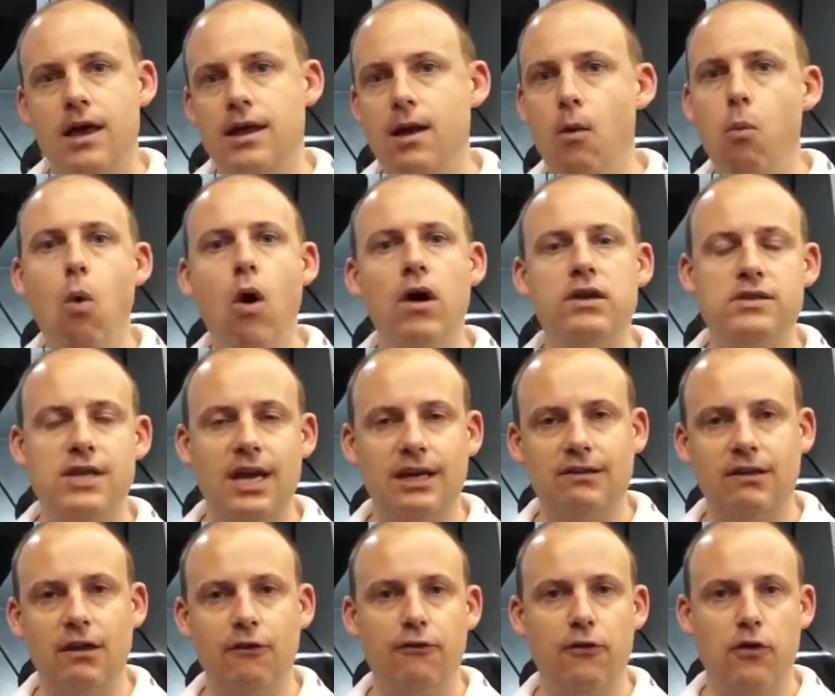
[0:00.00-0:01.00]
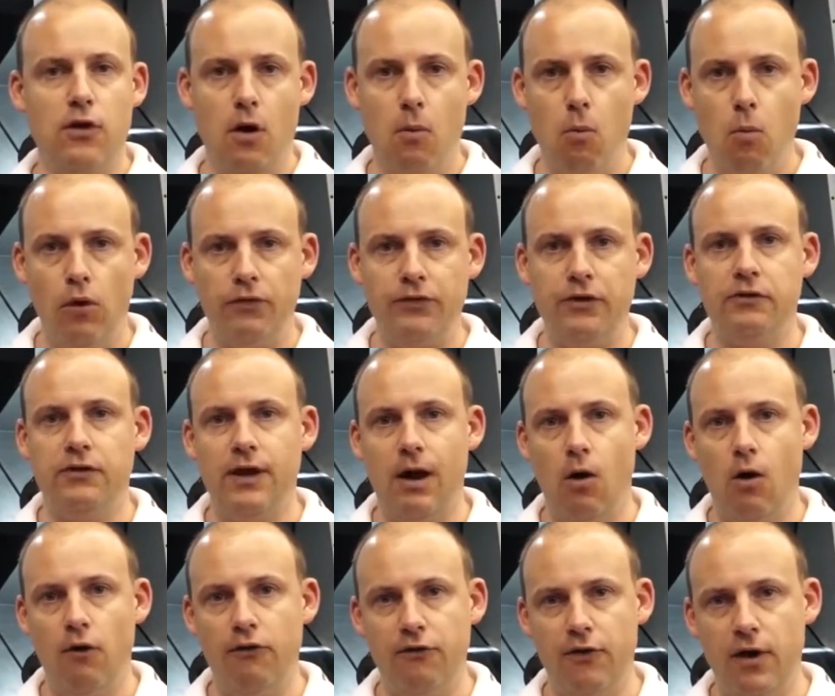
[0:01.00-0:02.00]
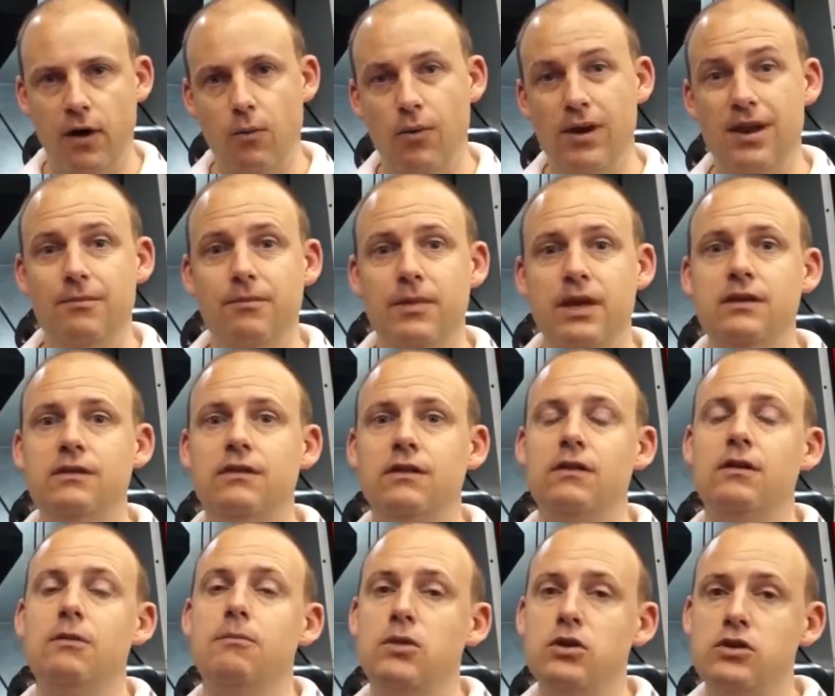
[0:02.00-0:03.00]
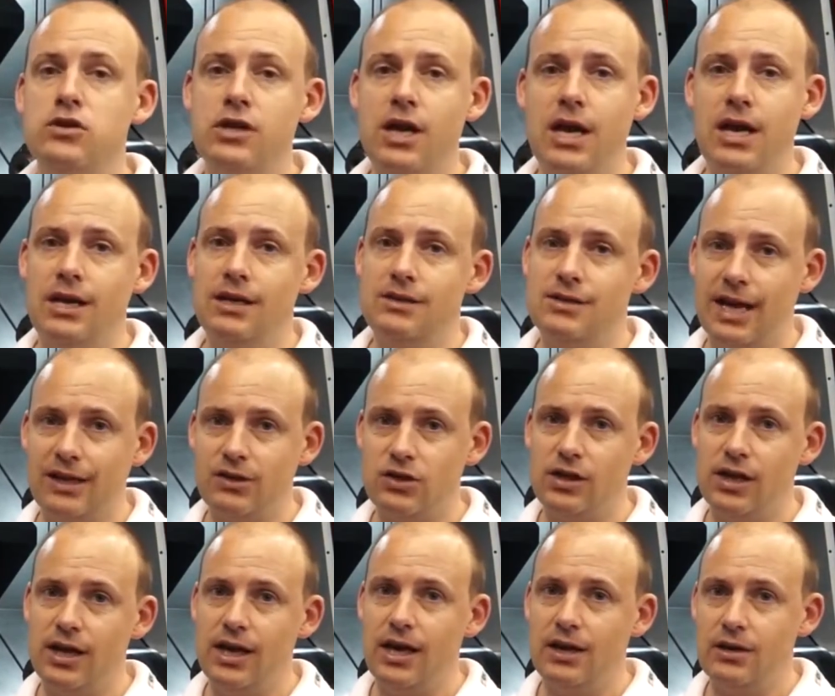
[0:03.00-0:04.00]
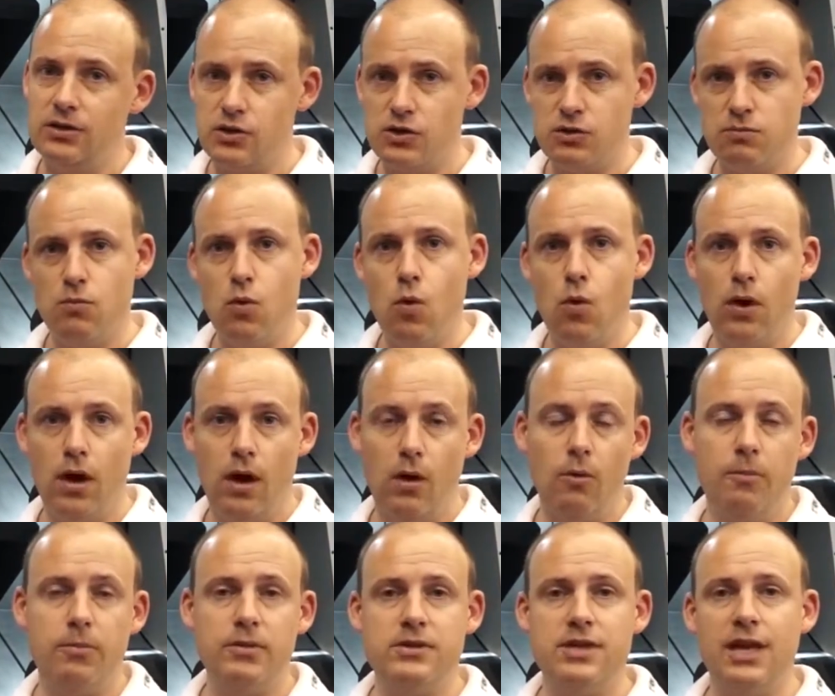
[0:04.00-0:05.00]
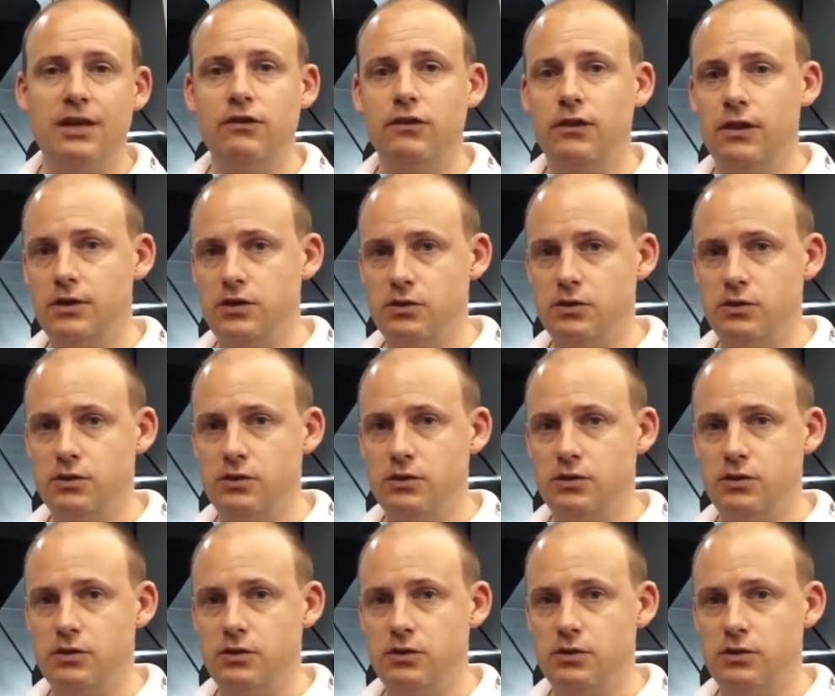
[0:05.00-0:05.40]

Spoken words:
Now, why is that different and what does that offer? Well, it means that the machine is actually in a smaller or potentially